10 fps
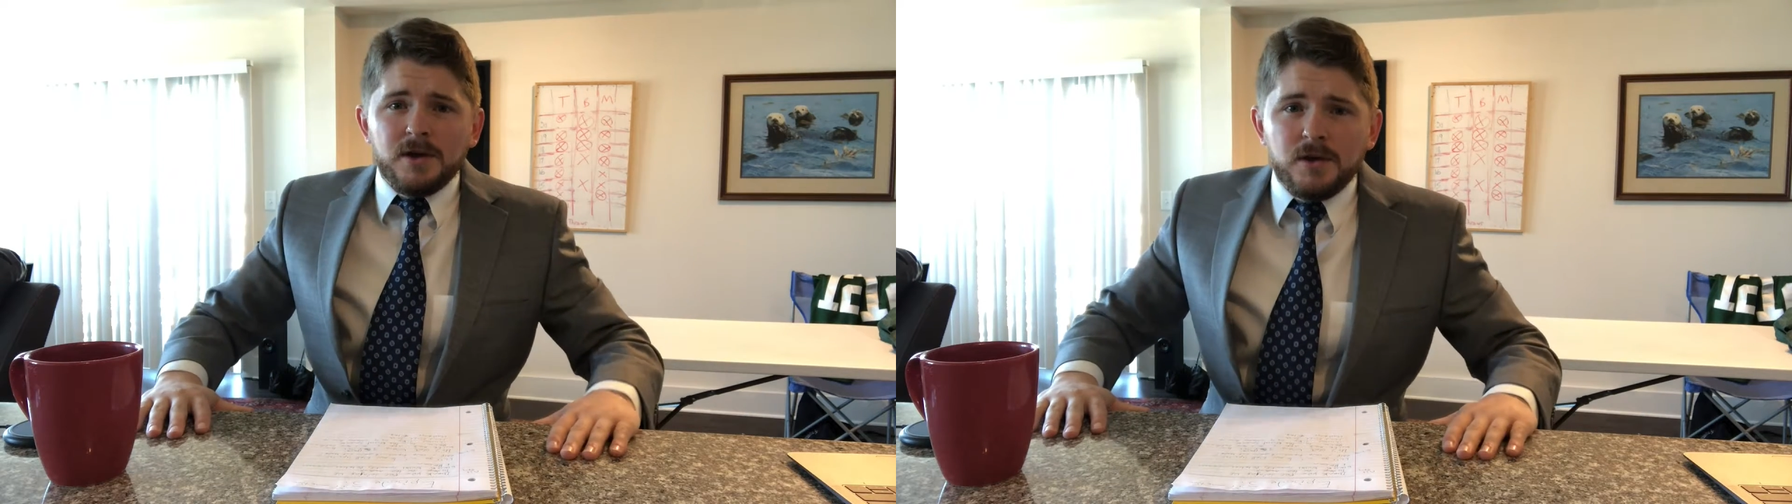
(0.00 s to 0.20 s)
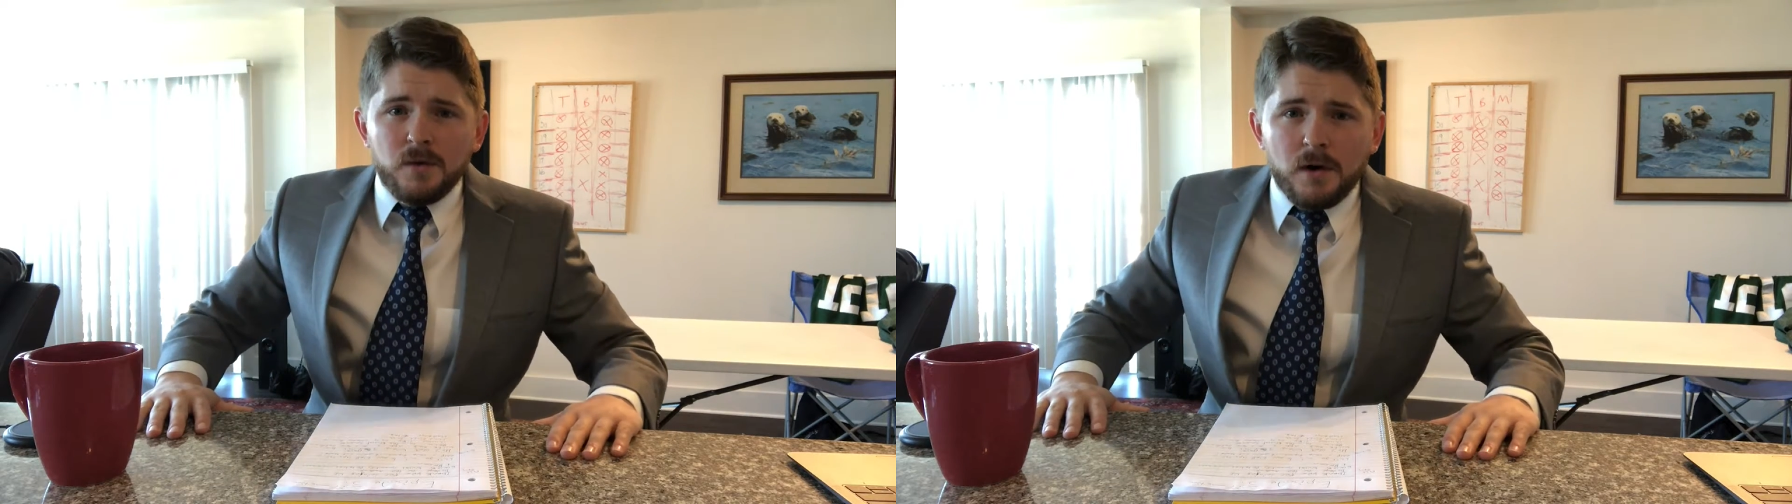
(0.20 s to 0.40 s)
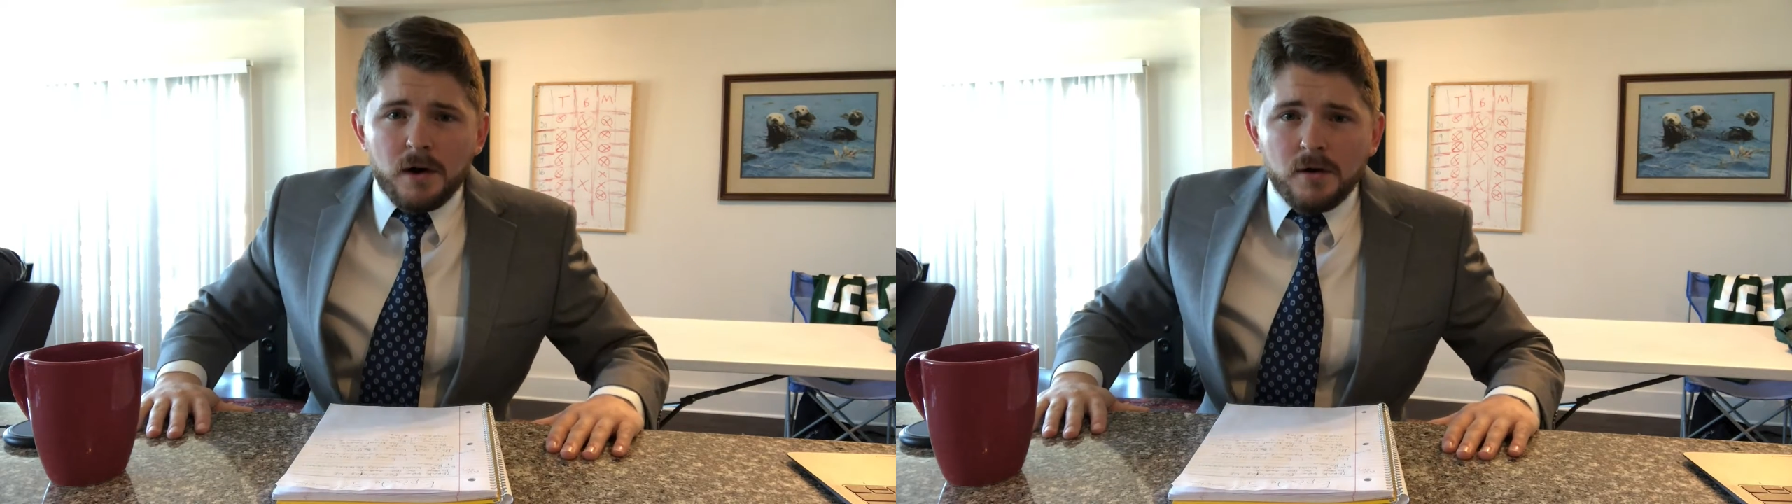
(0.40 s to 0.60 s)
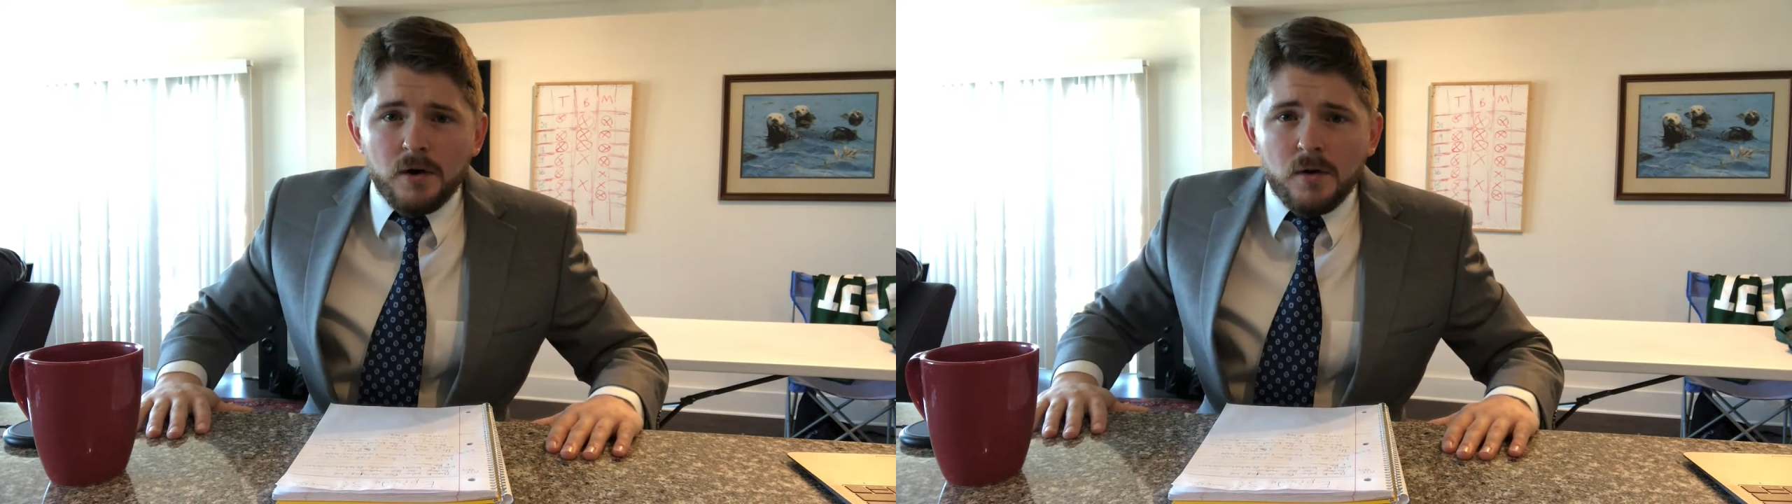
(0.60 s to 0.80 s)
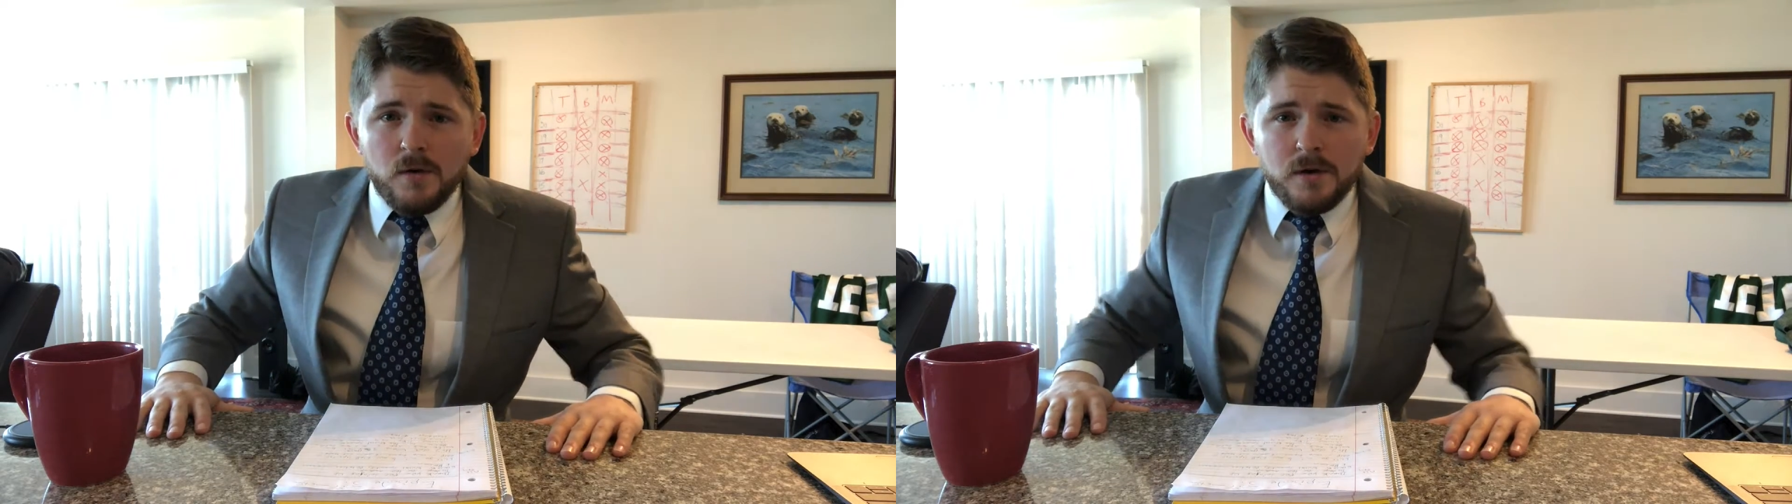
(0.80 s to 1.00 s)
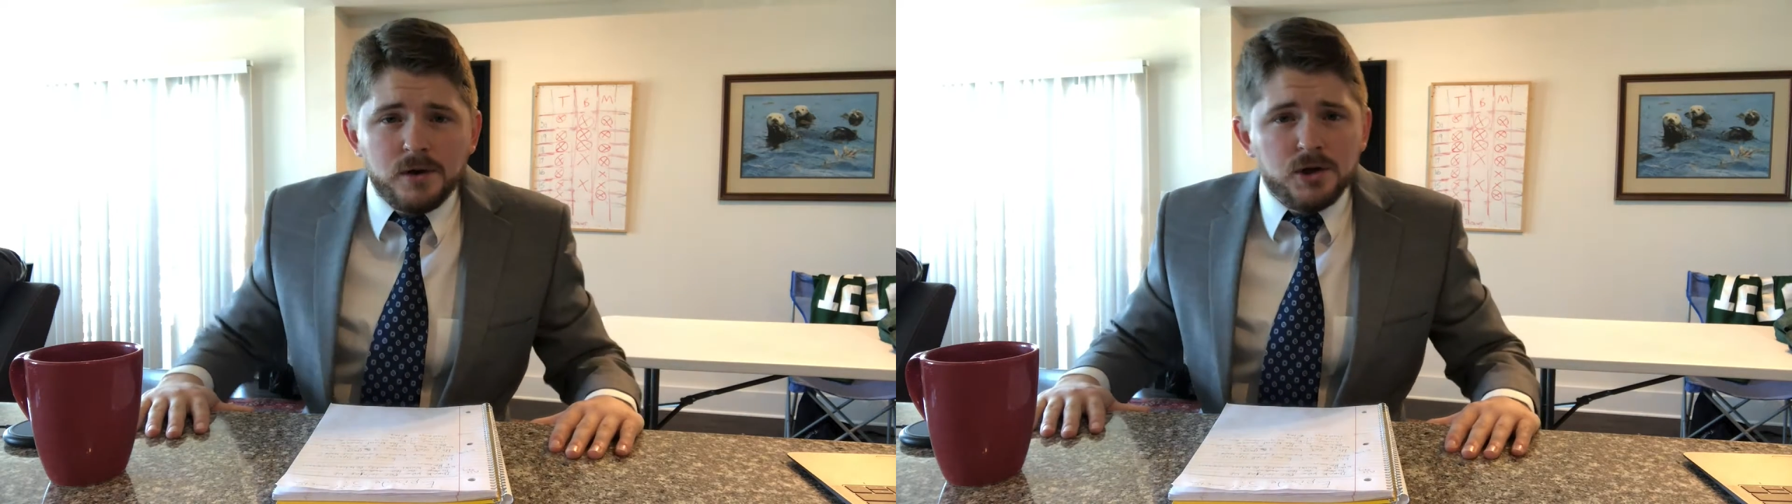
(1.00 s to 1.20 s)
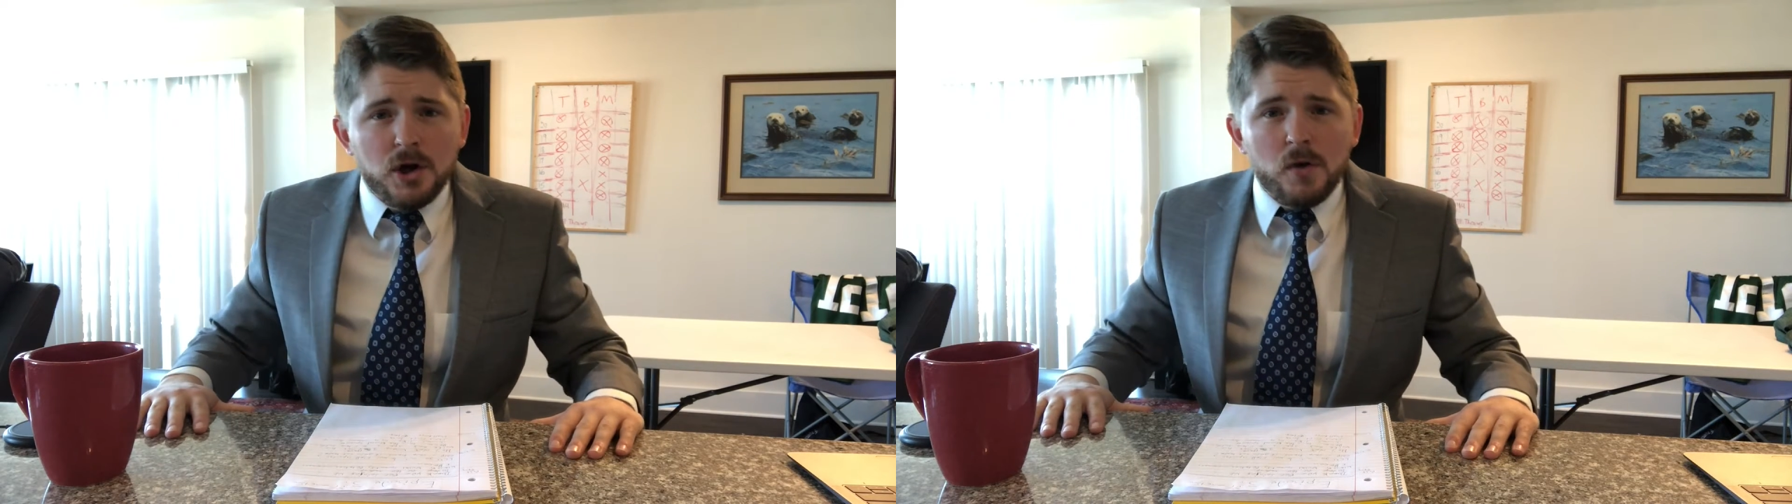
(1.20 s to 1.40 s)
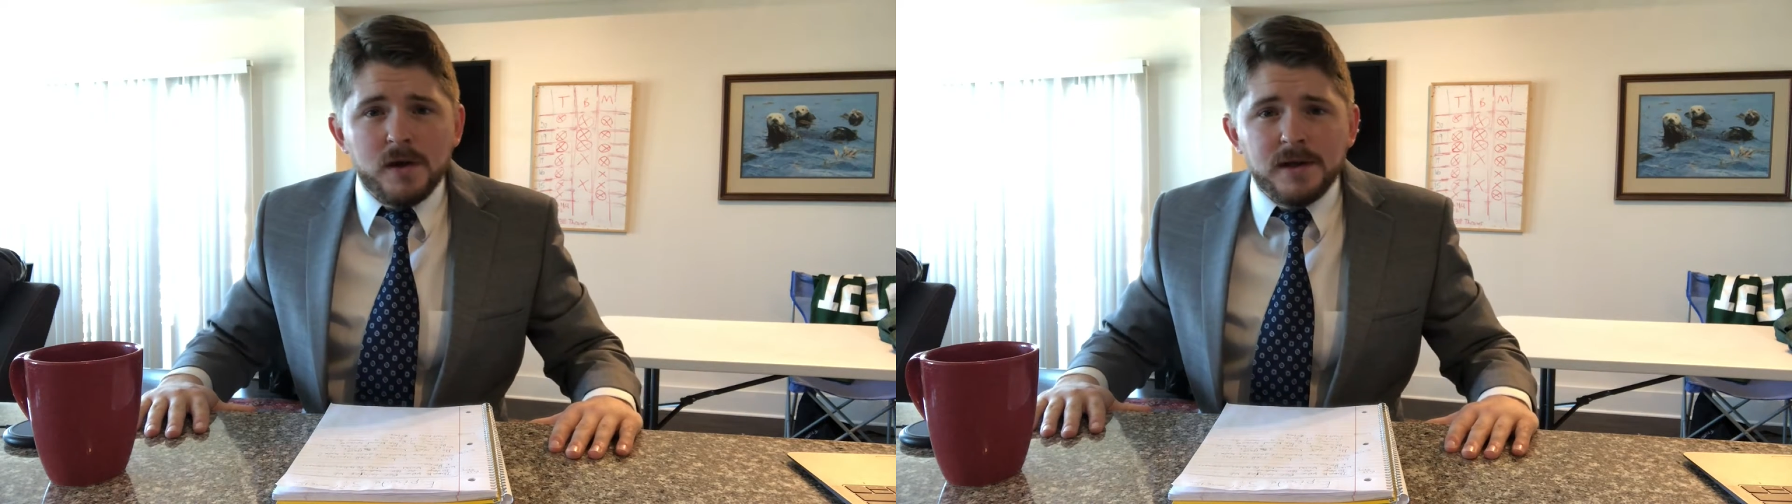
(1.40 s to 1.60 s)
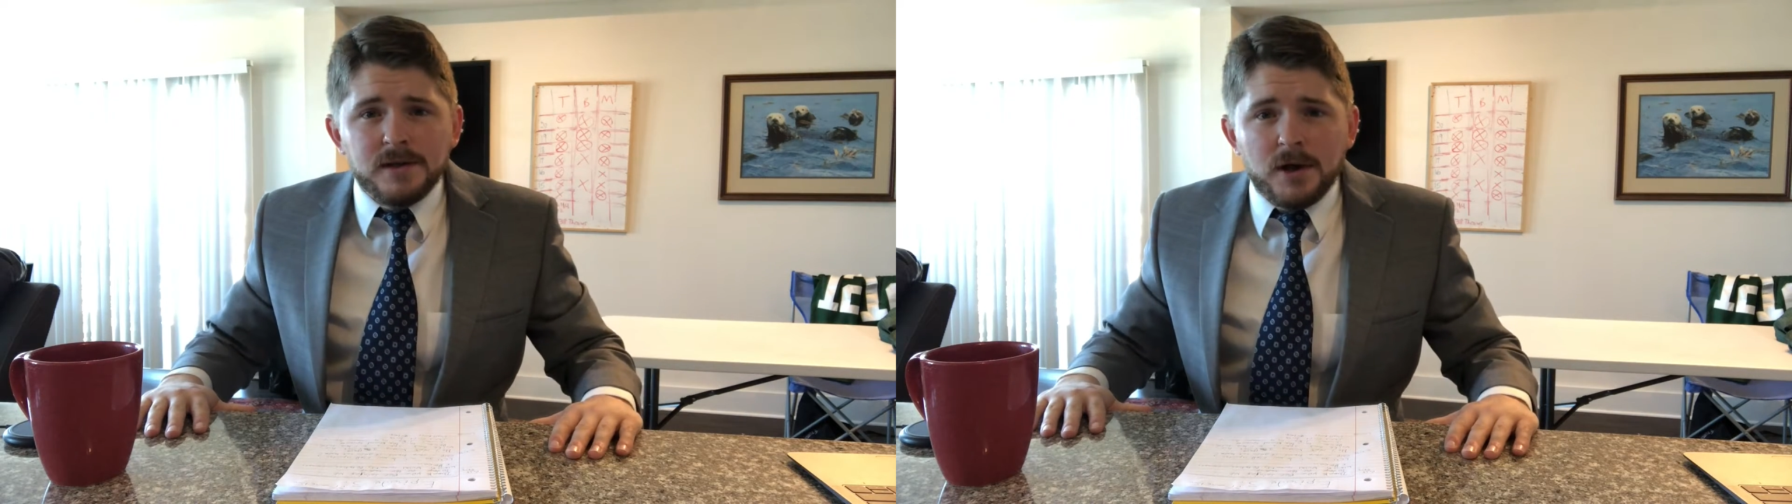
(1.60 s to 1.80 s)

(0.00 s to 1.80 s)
to our own Joey